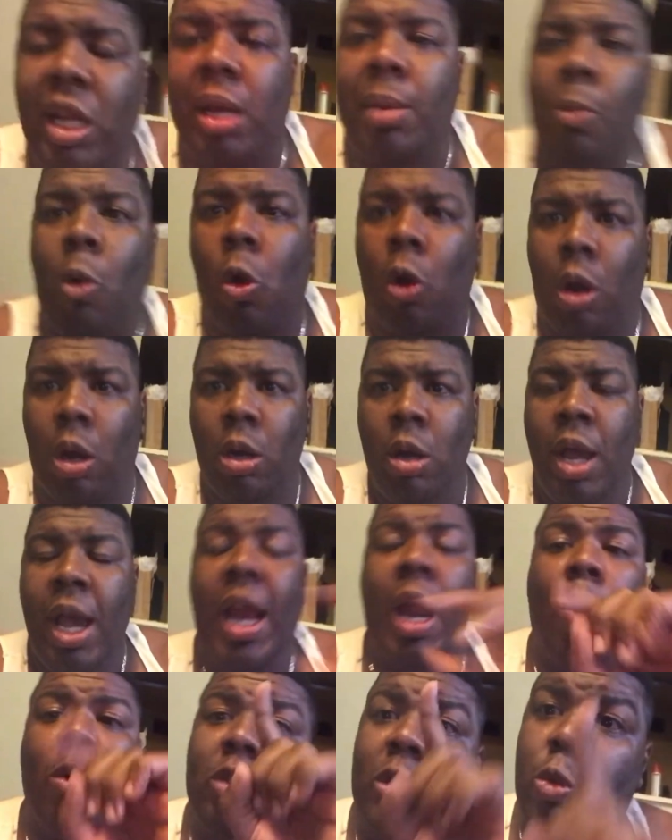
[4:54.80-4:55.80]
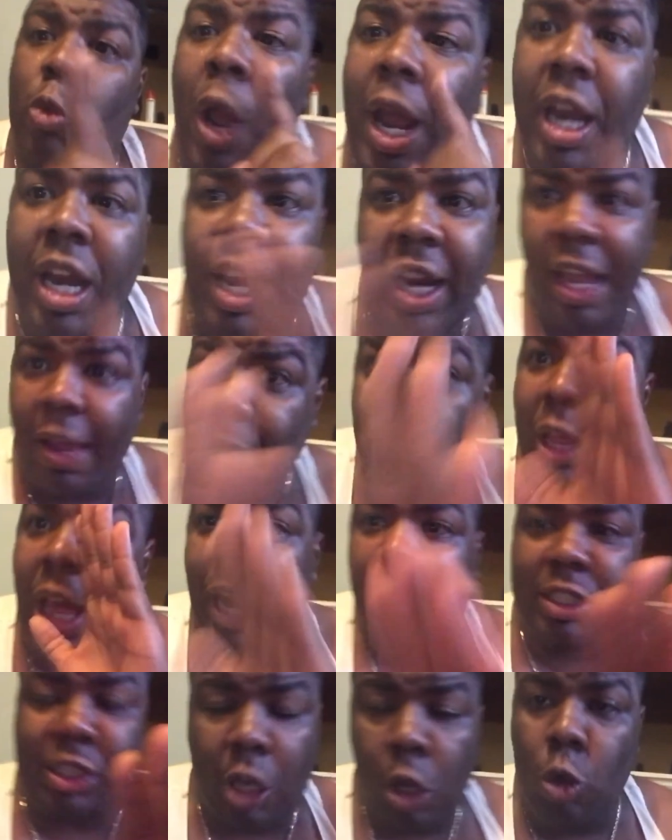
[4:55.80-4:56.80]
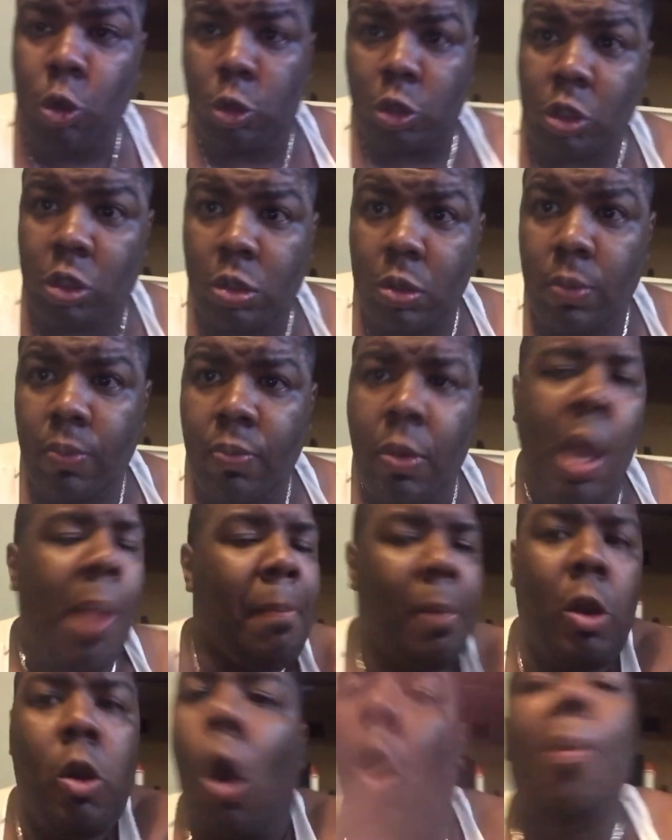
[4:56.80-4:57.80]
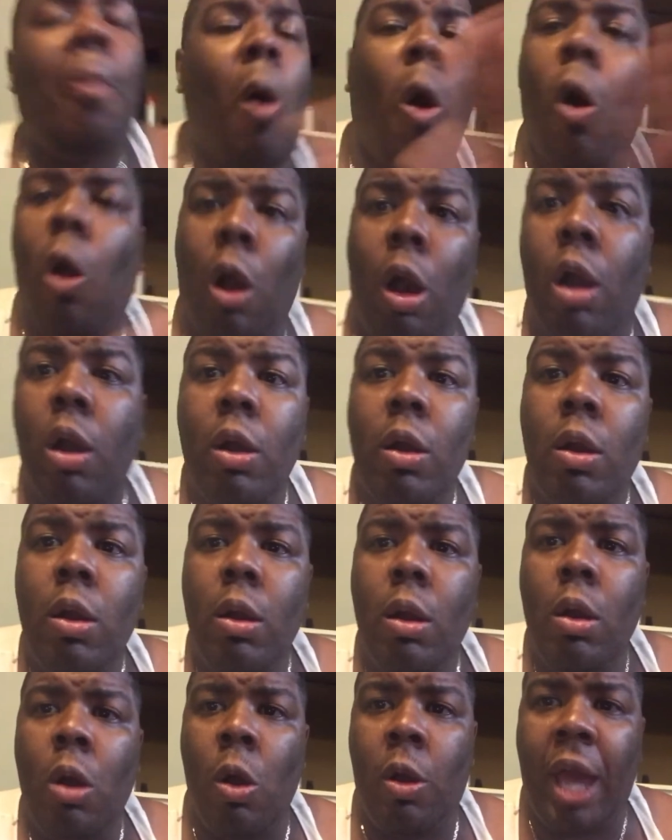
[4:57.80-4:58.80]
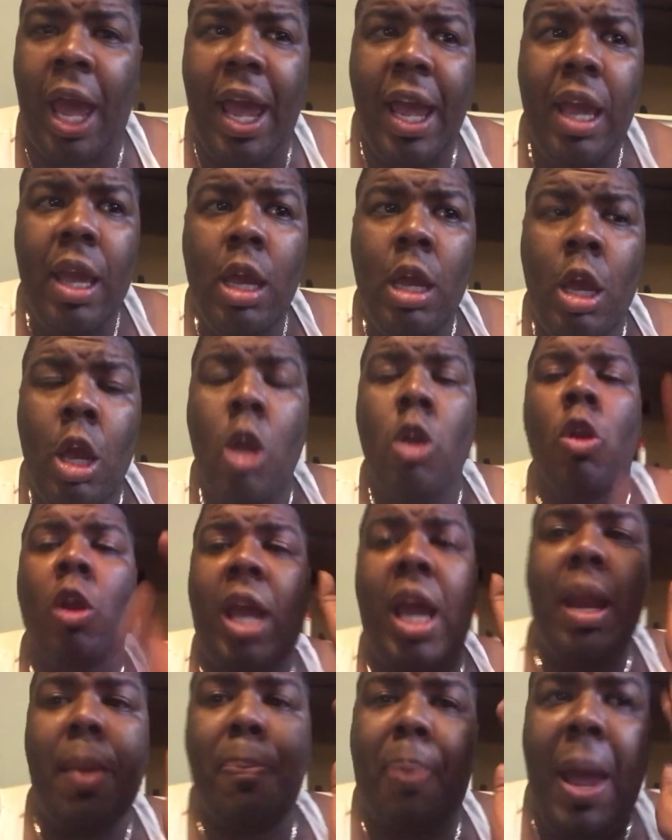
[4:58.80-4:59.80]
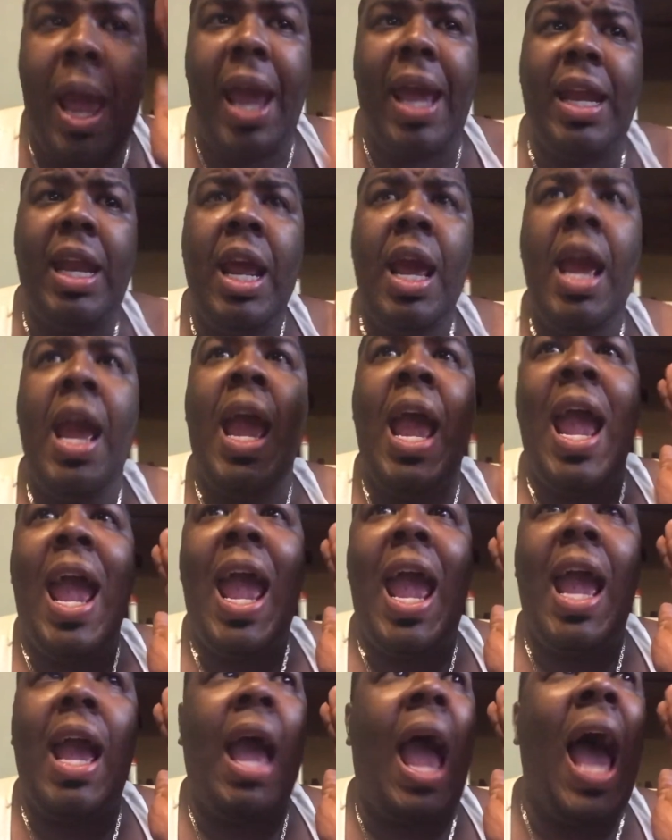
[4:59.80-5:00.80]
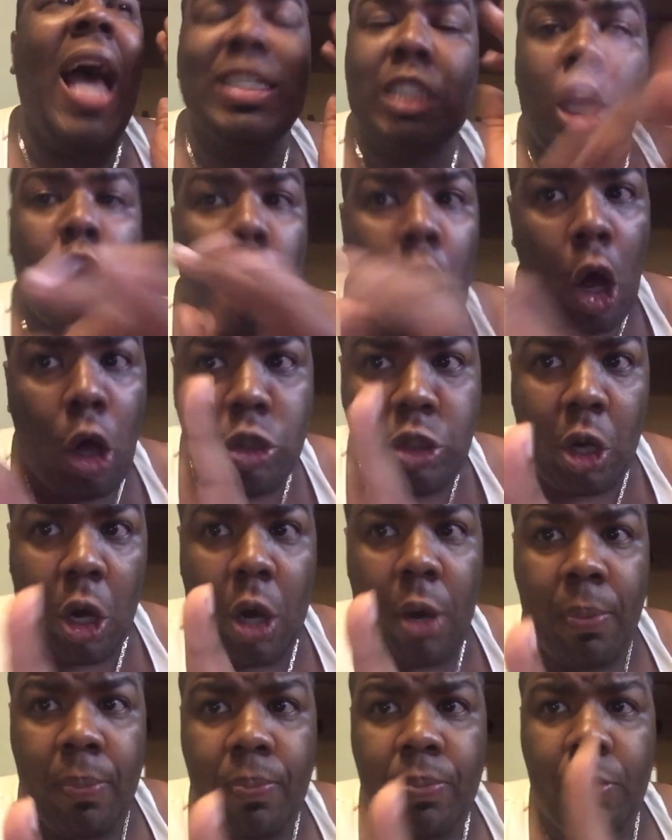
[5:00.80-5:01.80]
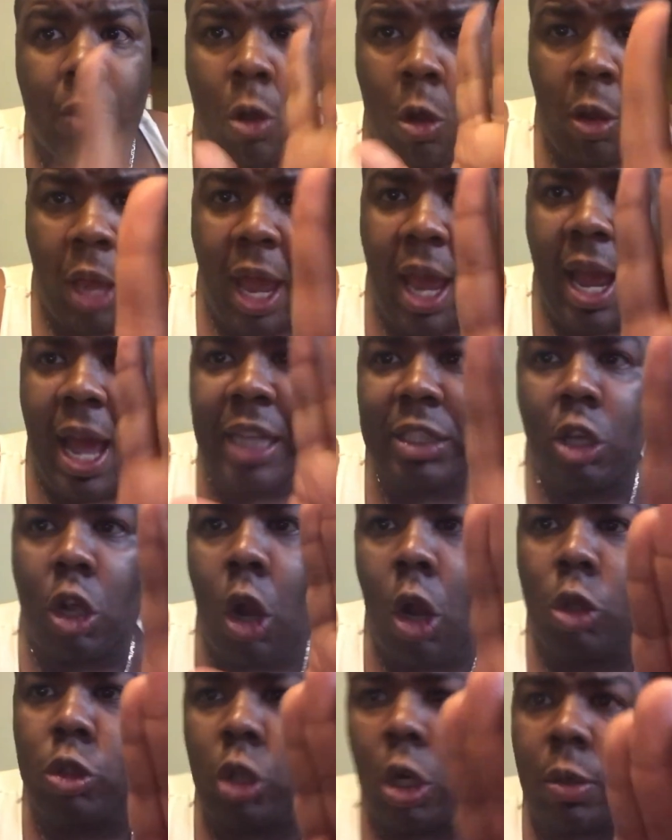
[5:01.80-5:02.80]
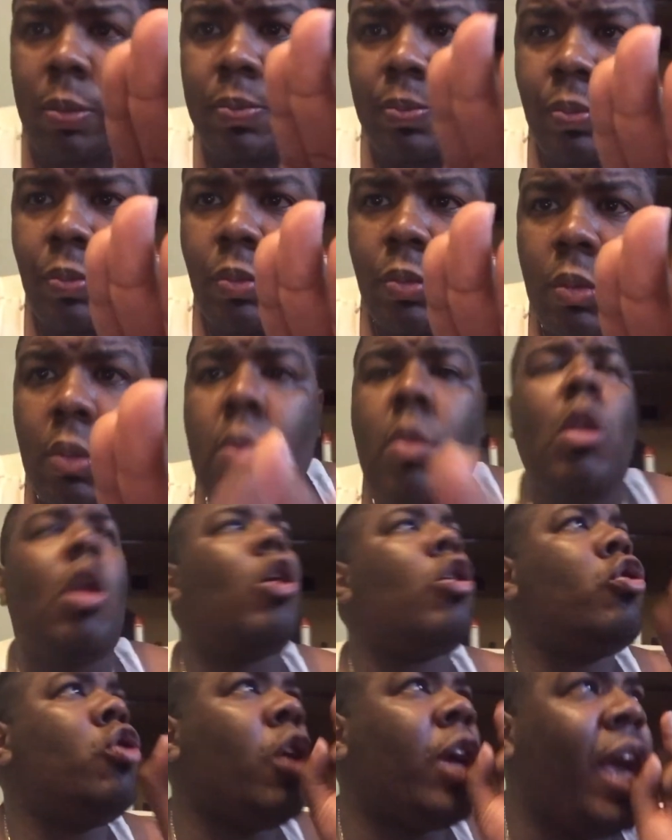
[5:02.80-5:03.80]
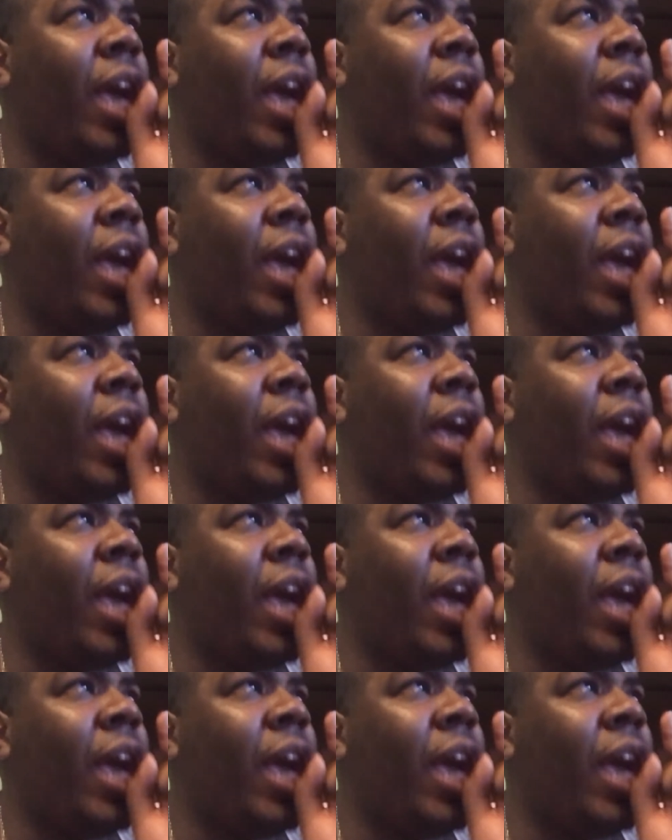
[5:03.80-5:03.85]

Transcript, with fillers: anymore. And I was ready to give you that excuse, but no more okay? You're getting paid as a closer, okay? As a closer, you're